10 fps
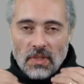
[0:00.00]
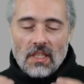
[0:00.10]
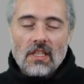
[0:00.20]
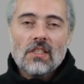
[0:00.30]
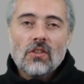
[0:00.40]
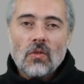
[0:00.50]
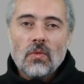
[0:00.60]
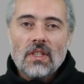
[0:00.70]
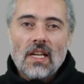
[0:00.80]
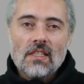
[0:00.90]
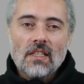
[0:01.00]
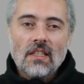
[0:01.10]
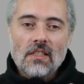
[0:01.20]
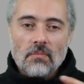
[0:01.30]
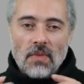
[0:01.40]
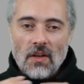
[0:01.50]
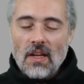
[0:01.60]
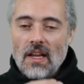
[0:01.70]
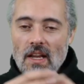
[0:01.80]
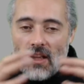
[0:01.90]
Because software testing is
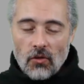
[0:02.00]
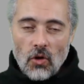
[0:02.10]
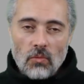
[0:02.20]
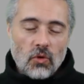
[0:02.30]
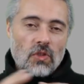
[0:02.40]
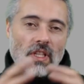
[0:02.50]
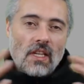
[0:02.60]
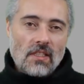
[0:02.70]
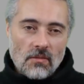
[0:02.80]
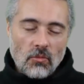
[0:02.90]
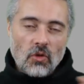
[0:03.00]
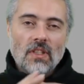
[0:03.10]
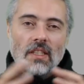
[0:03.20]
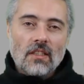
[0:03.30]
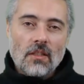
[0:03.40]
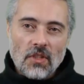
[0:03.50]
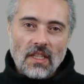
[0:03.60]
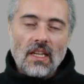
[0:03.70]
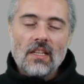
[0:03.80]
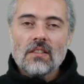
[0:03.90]
about thought processes, modeling, and
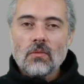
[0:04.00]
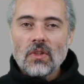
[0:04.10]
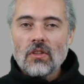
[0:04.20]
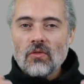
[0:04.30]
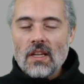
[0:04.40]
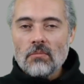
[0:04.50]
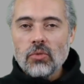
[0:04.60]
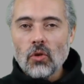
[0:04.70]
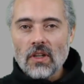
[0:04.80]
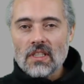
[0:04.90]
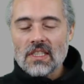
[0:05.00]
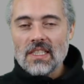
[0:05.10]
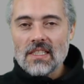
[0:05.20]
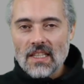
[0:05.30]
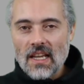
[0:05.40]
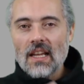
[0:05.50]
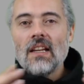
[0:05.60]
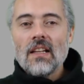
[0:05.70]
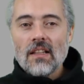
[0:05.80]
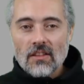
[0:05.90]
communication. And when the right employer sees that,
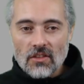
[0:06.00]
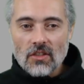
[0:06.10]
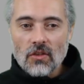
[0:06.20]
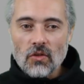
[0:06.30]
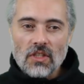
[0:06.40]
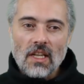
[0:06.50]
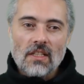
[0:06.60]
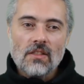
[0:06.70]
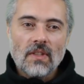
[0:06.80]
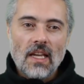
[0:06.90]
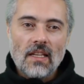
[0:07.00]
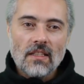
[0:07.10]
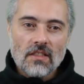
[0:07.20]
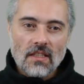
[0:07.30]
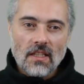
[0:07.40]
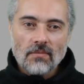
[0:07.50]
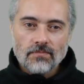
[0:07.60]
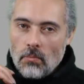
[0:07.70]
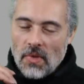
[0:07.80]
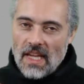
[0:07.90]
there's a good chance of getting into that.
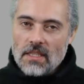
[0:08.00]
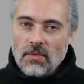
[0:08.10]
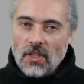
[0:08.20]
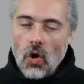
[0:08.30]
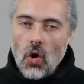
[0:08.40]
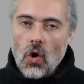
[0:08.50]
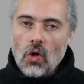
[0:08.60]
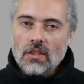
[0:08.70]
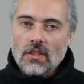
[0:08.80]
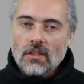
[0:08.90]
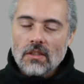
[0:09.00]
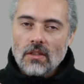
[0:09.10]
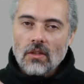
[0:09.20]
But that's because